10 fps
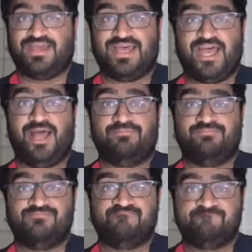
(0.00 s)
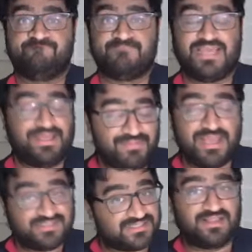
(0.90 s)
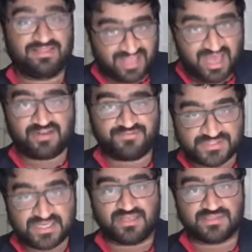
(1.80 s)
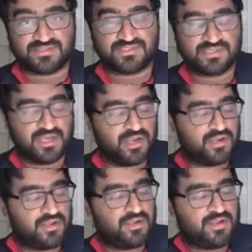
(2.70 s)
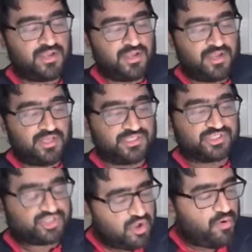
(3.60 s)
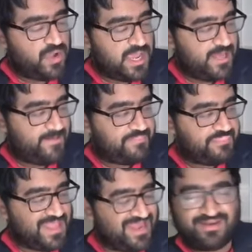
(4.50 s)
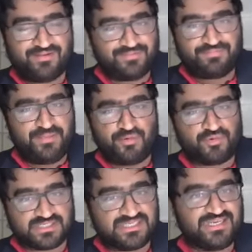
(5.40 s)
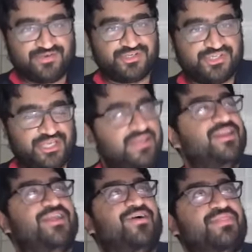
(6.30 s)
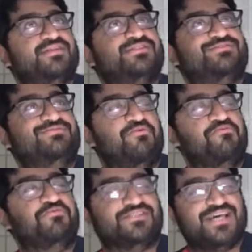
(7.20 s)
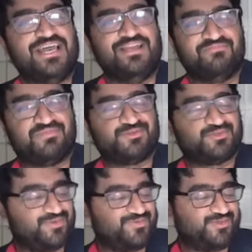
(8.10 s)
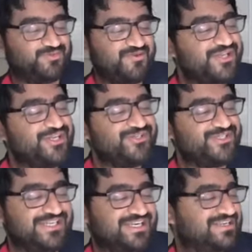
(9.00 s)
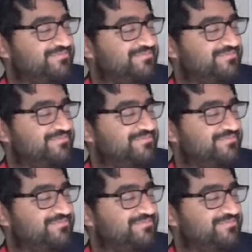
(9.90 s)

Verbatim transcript: Um, it makes a lot of sense. So, and people critique Christianity on this all the time, but it's, it's really interesting.